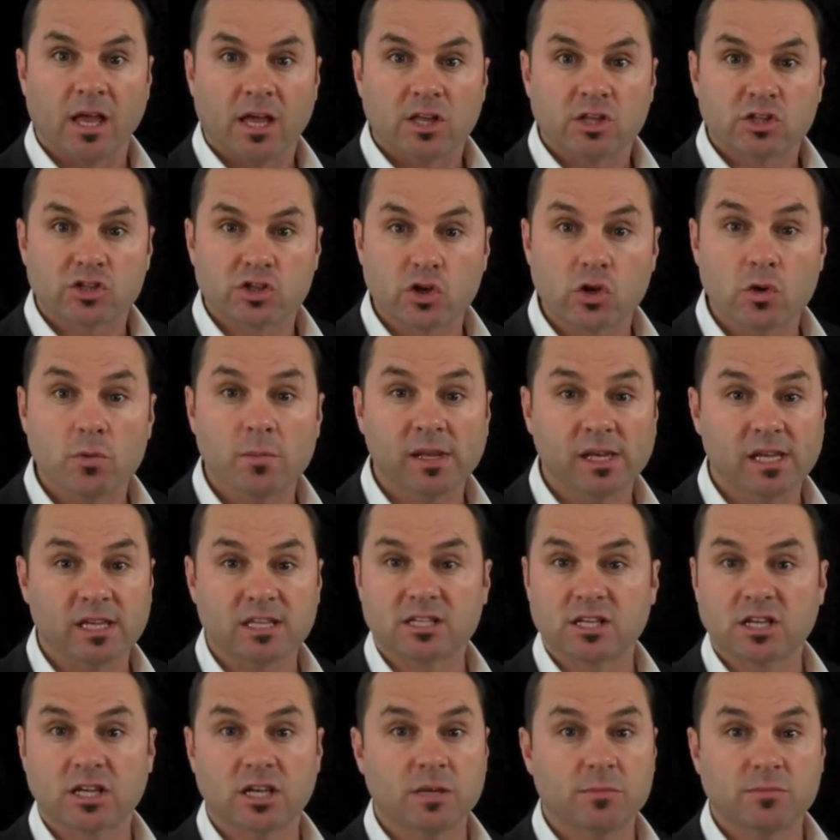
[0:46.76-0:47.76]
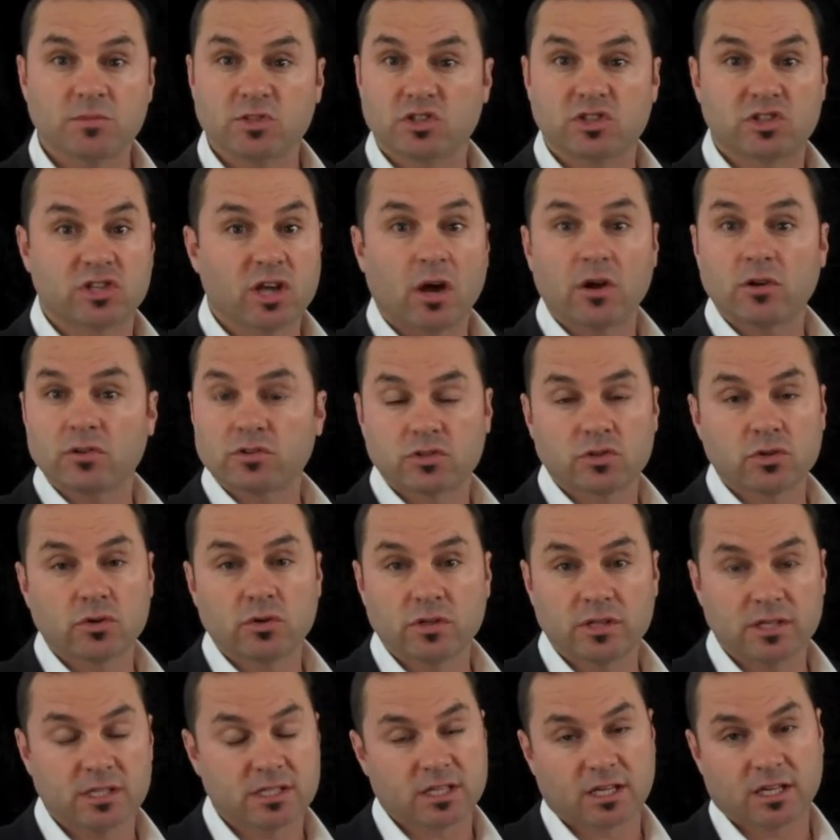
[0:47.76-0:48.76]
Too many teams don't do
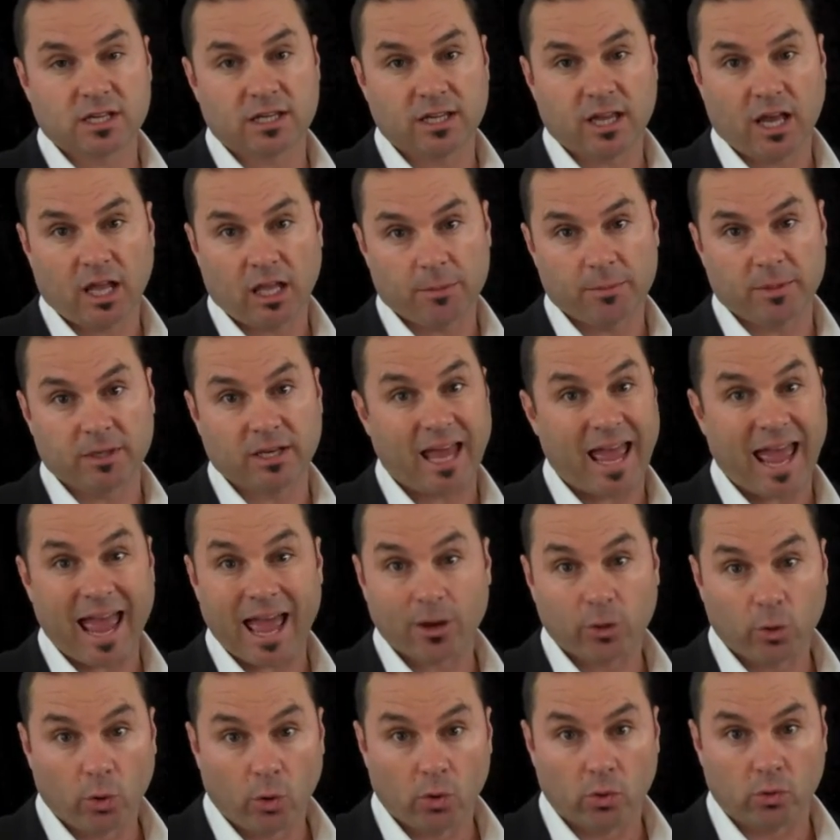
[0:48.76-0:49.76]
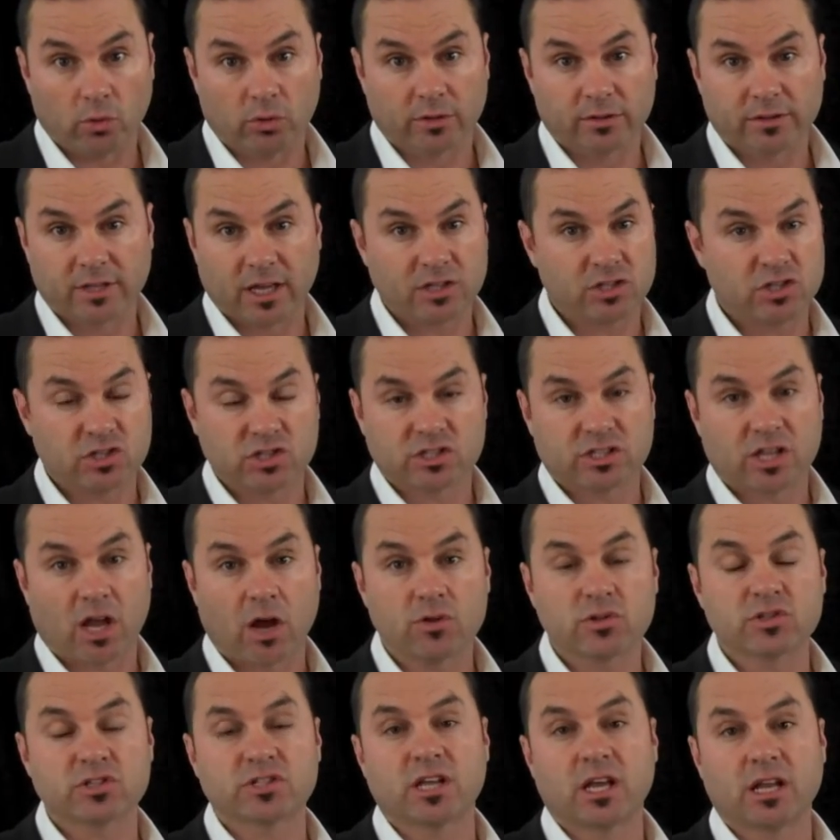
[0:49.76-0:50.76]
this key element at all. They just
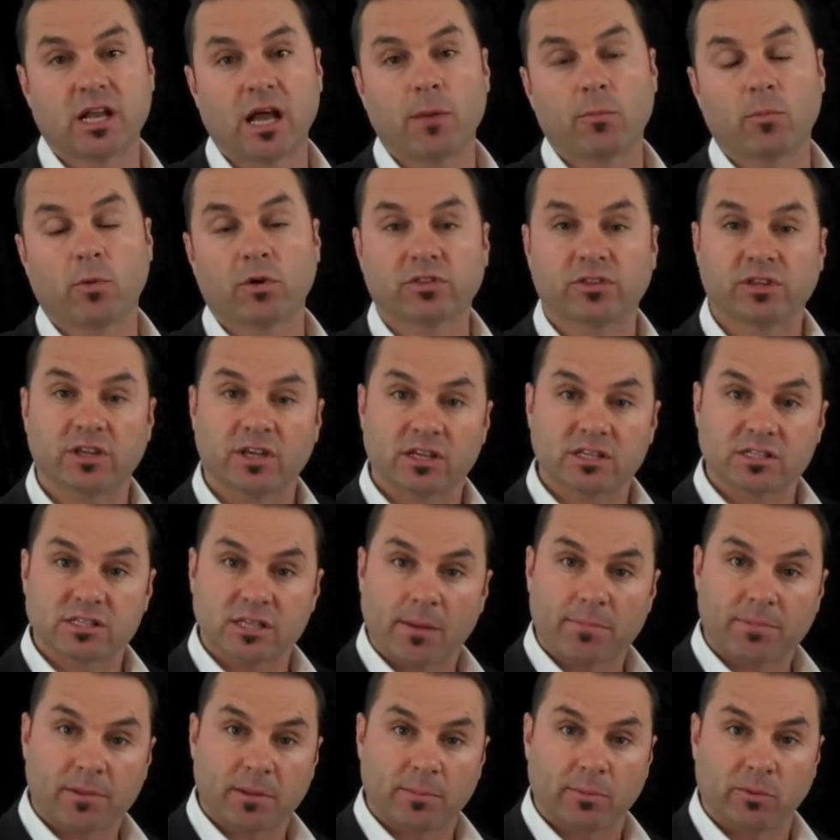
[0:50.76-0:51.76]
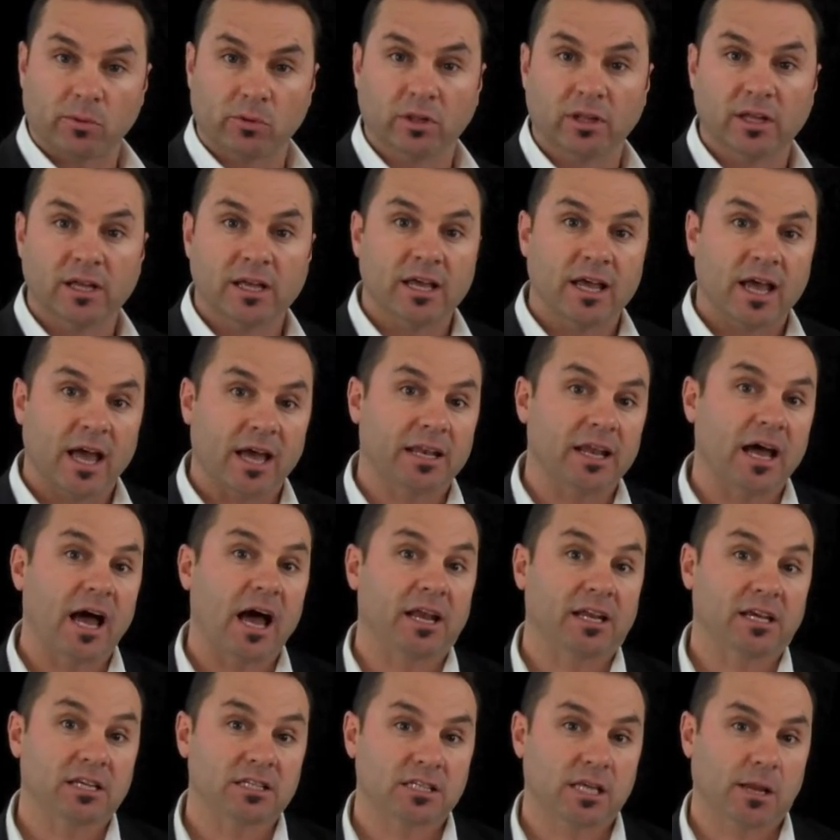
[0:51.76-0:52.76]
don't set up what the acceptable and
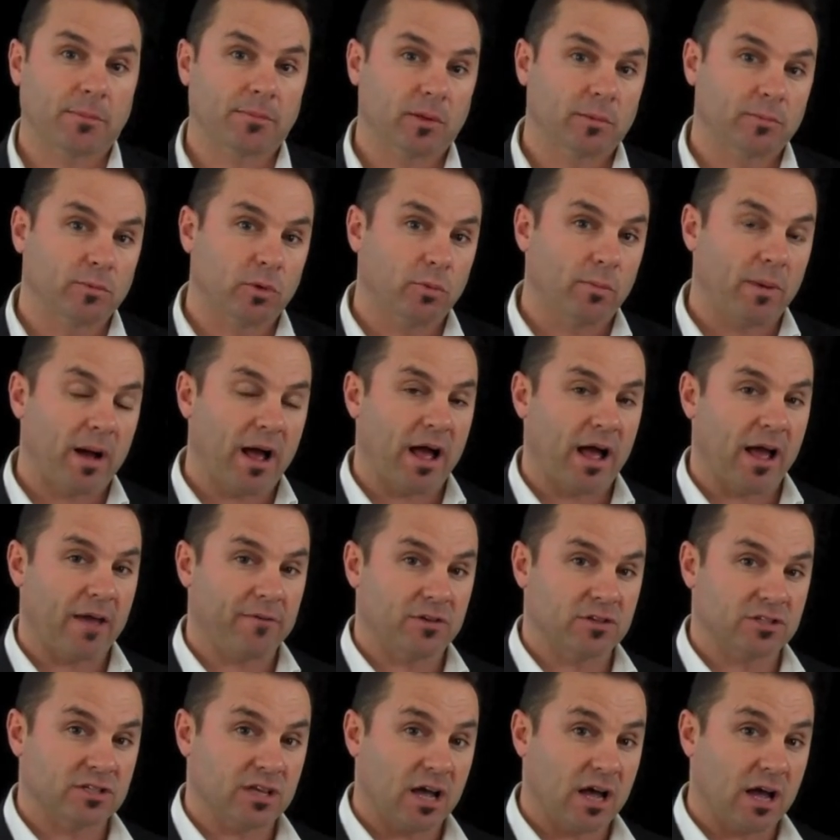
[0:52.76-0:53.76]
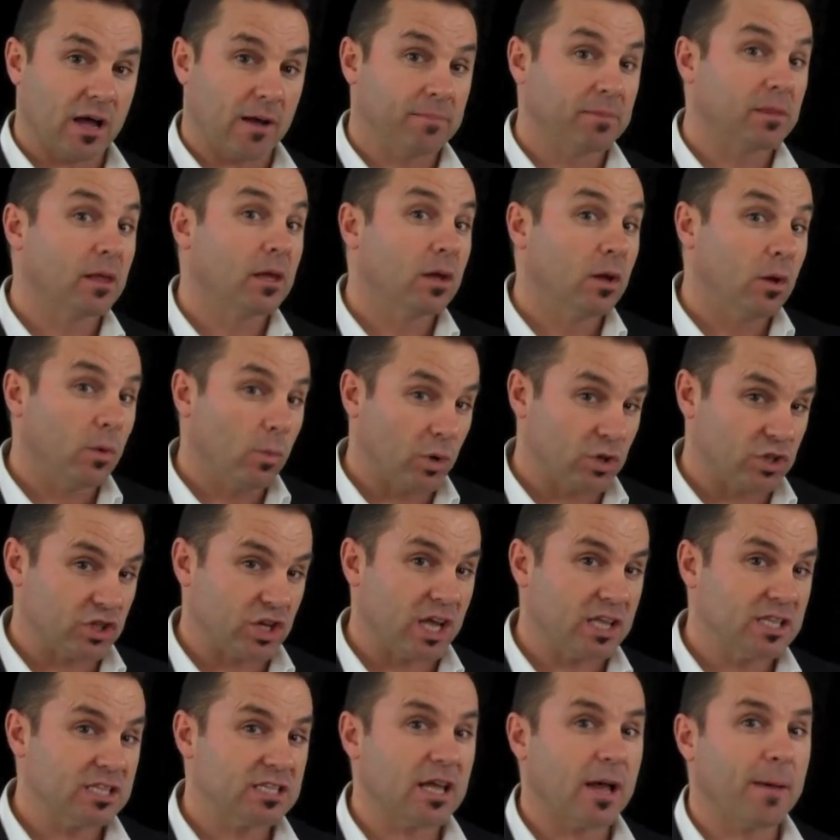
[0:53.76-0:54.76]
unacceptable behaviours are, which
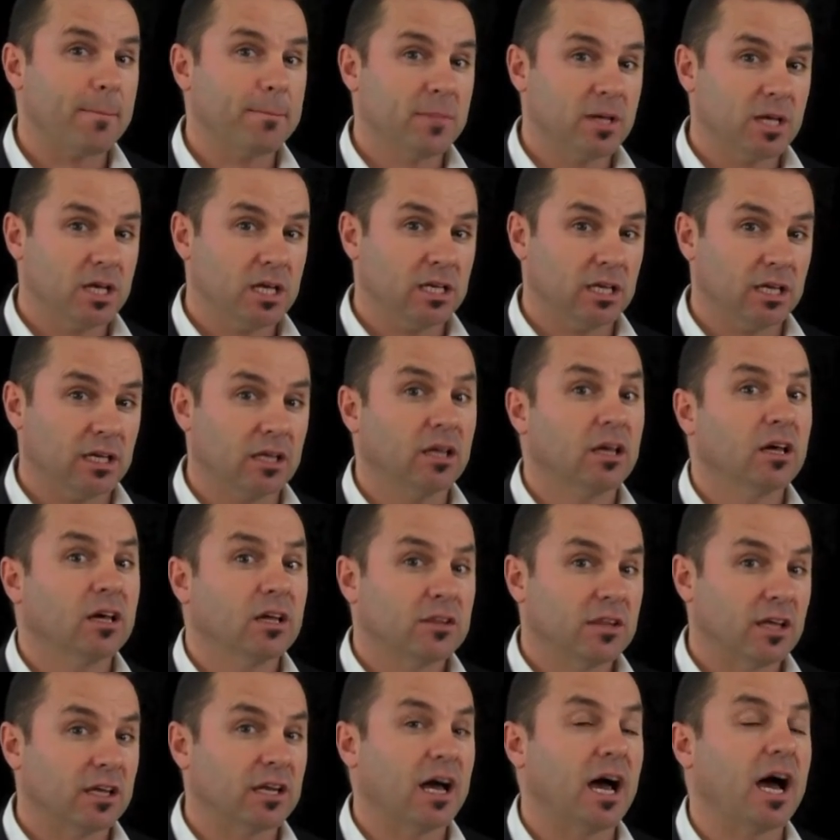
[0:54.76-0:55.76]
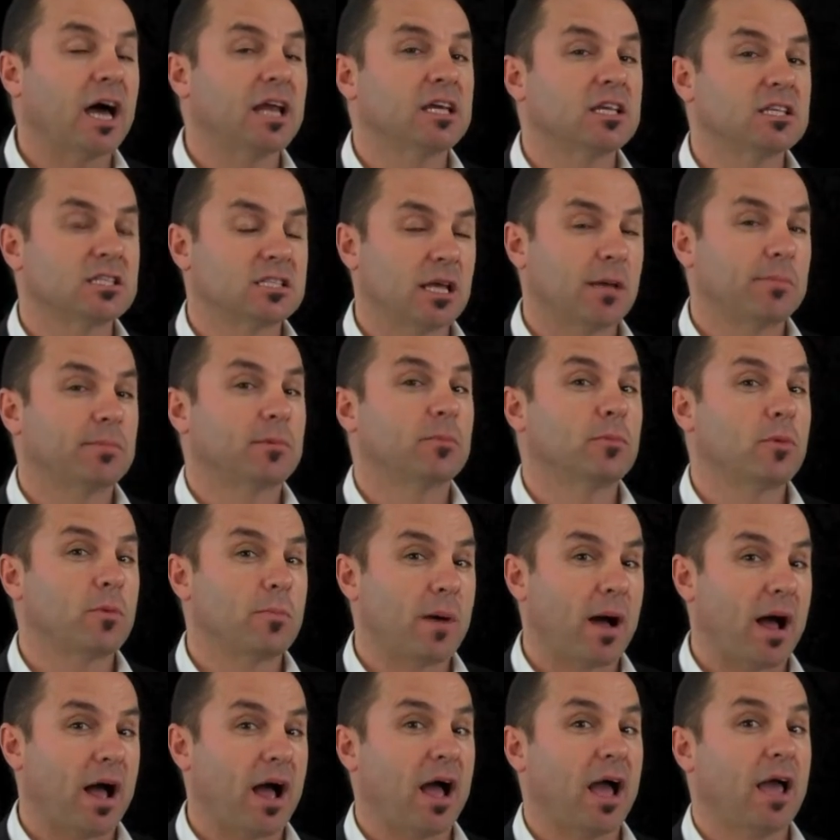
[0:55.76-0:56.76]
ends up meaning that unacceptable
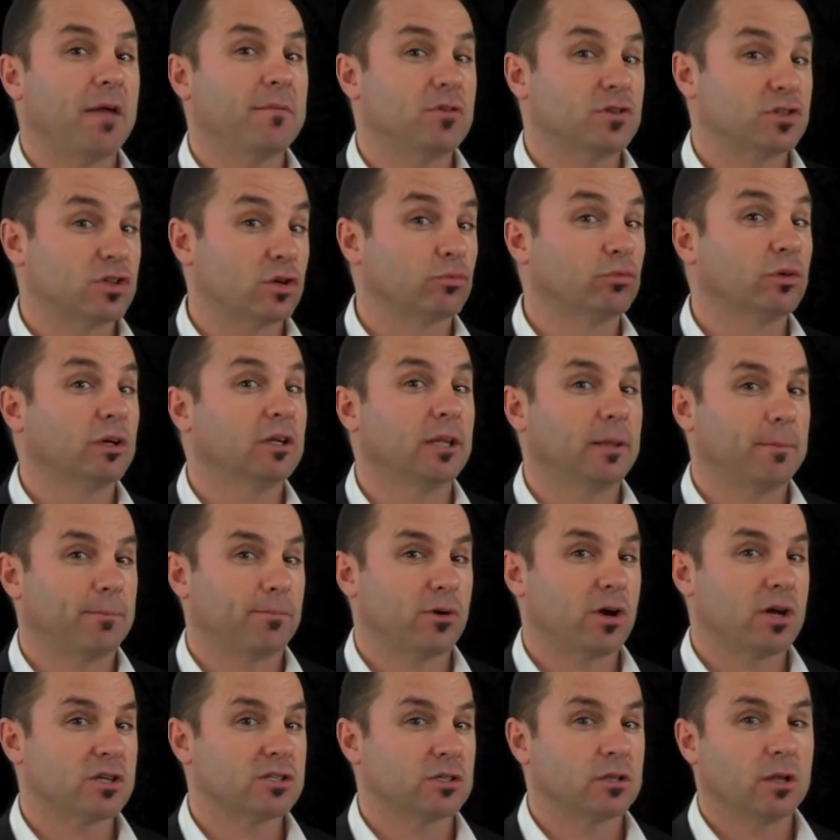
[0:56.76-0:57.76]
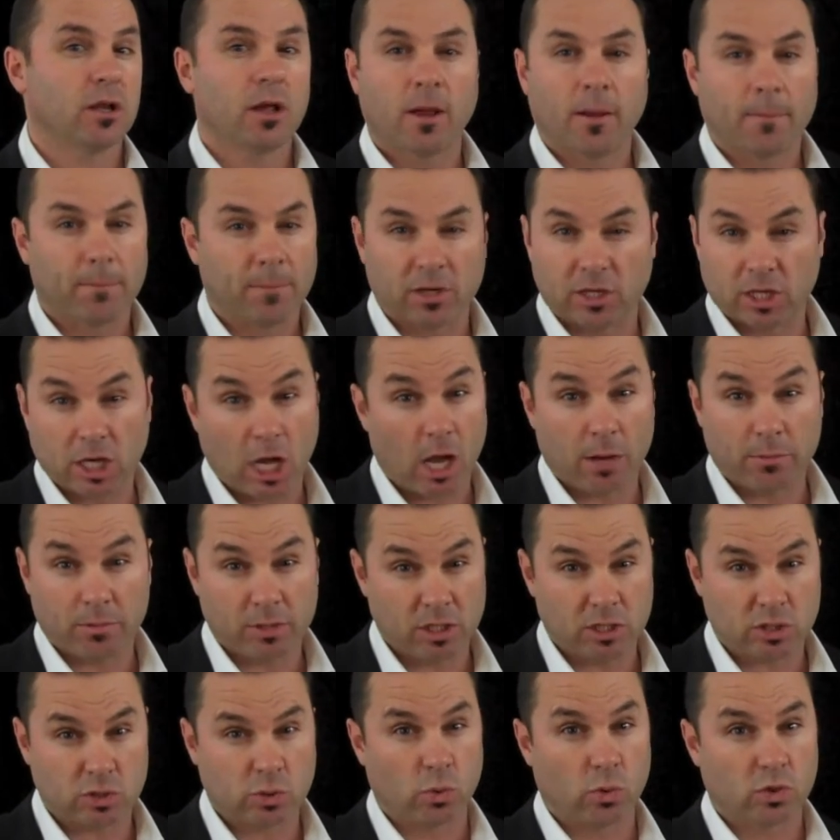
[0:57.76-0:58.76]
behaviours are really present, but
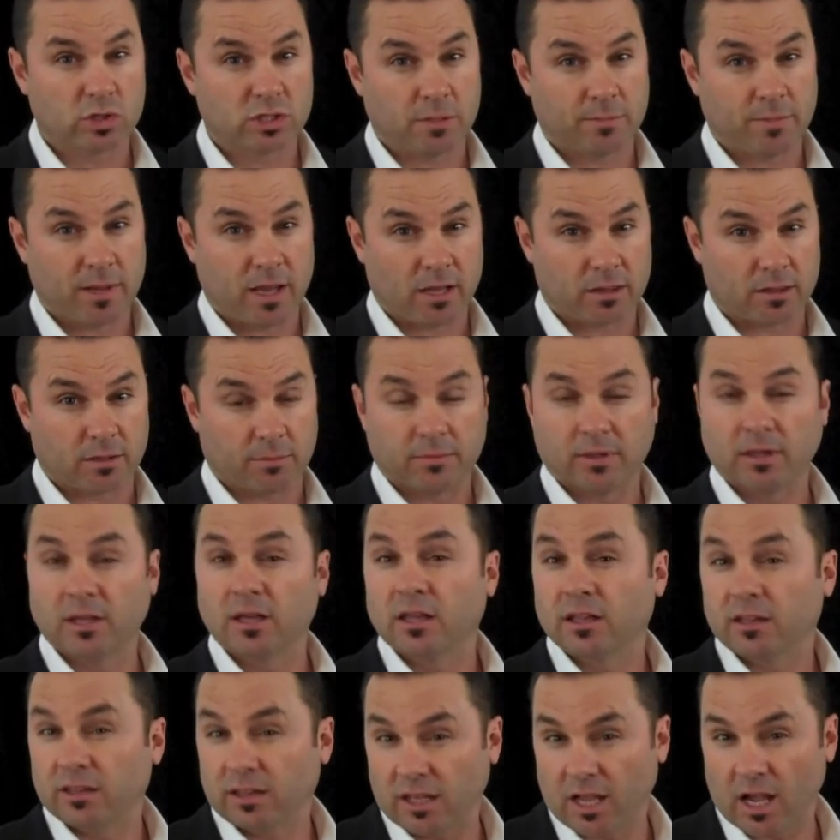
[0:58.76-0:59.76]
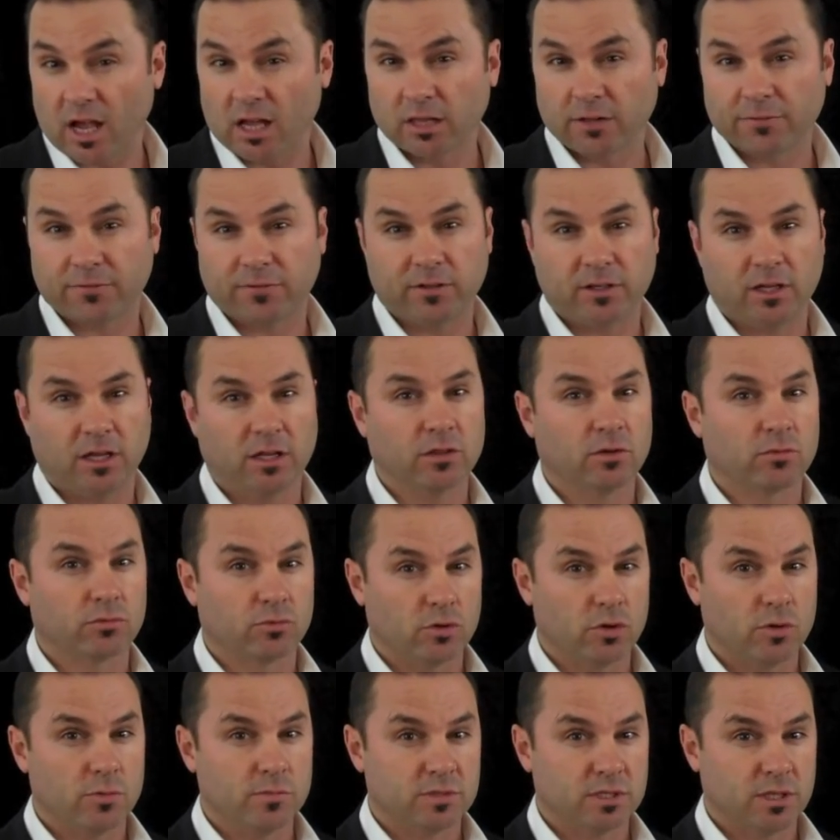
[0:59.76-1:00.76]
nobody talks about them. The elephant in the
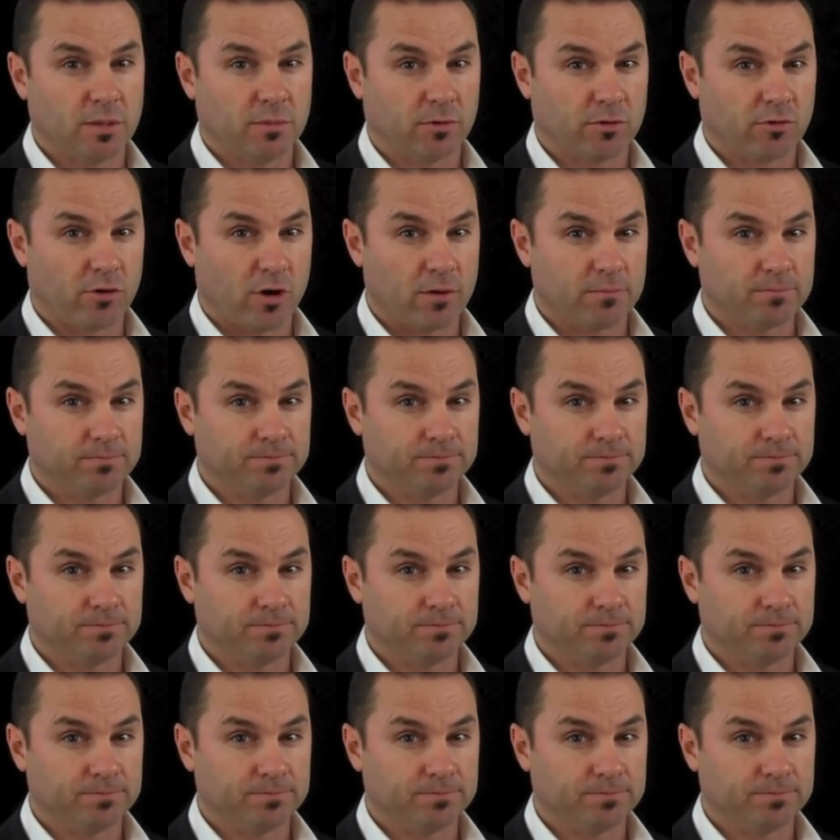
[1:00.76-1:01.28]
room syndrome.